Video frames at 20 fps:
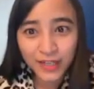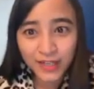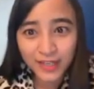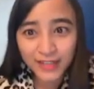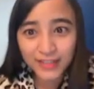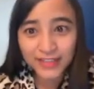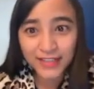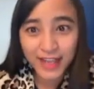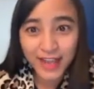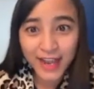
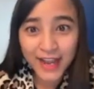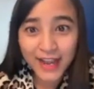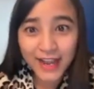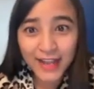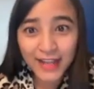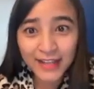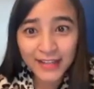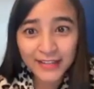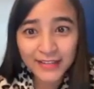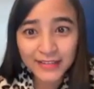his
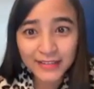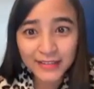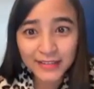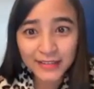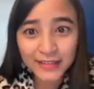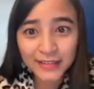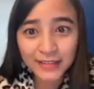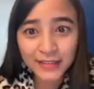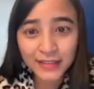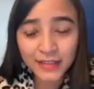hand.
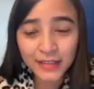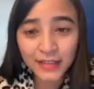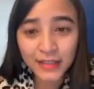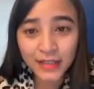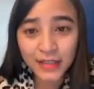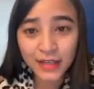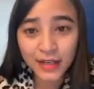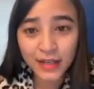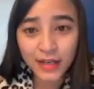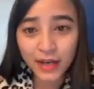
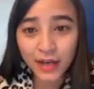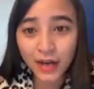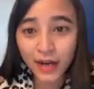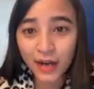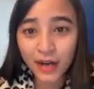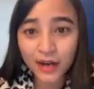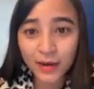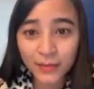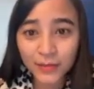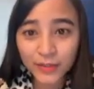
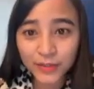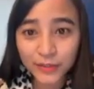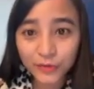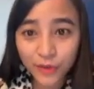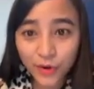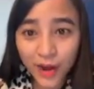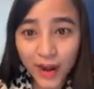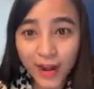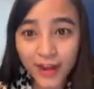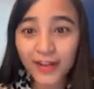I'm a
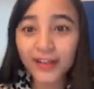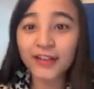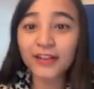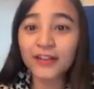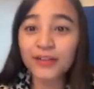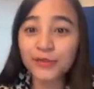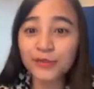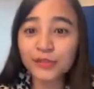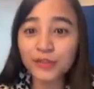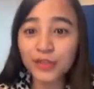dragon
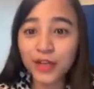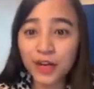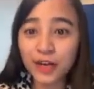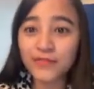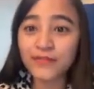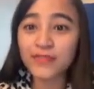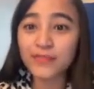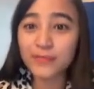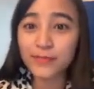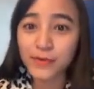who
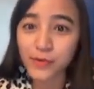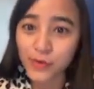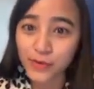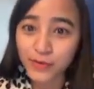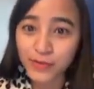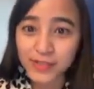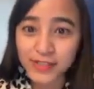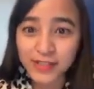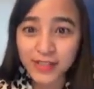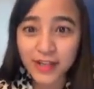loves
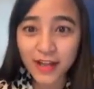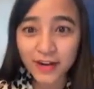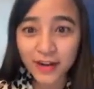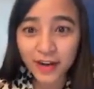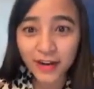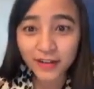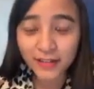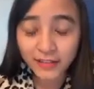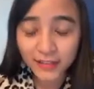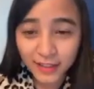books and
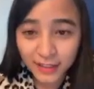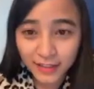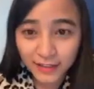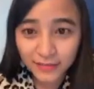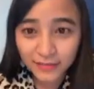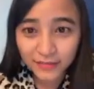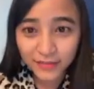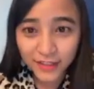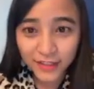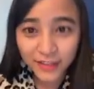I
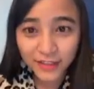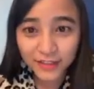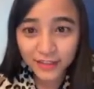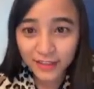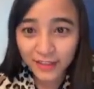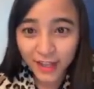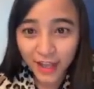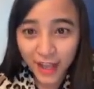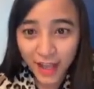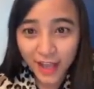live in a
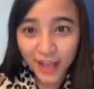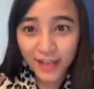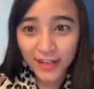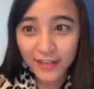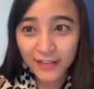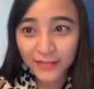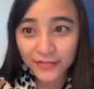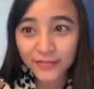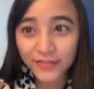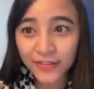
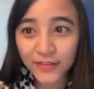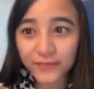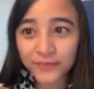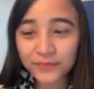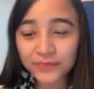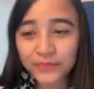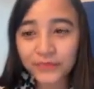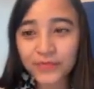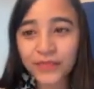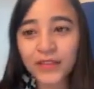cave.
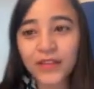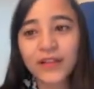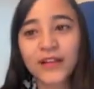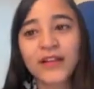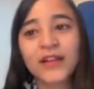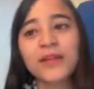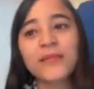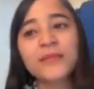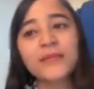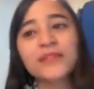
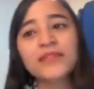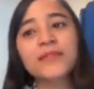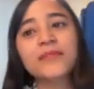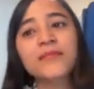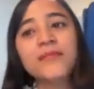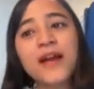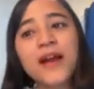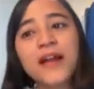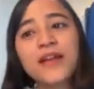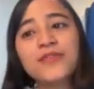But the
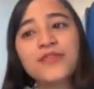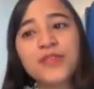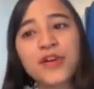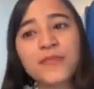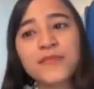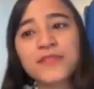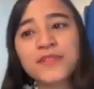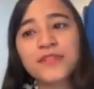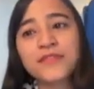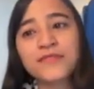man
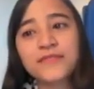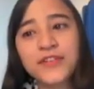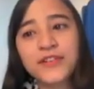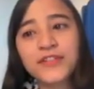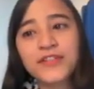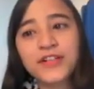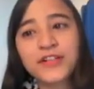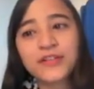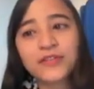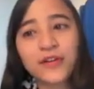drops his
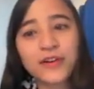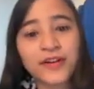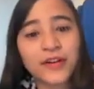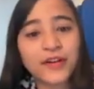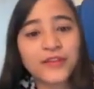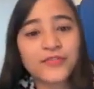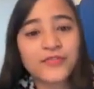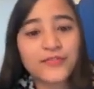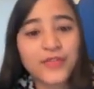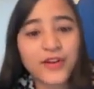fishing rod
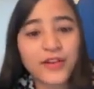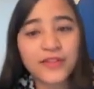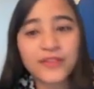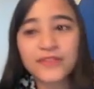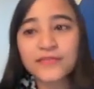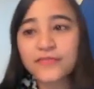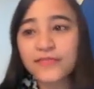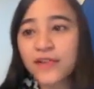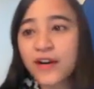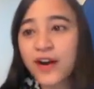and
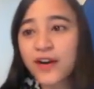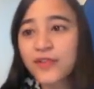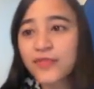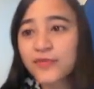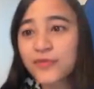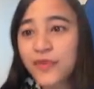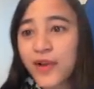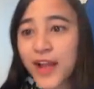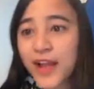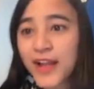runs far
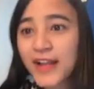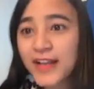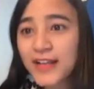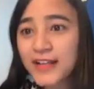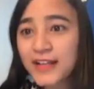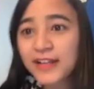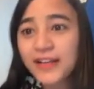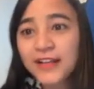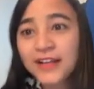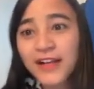
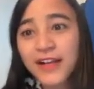away.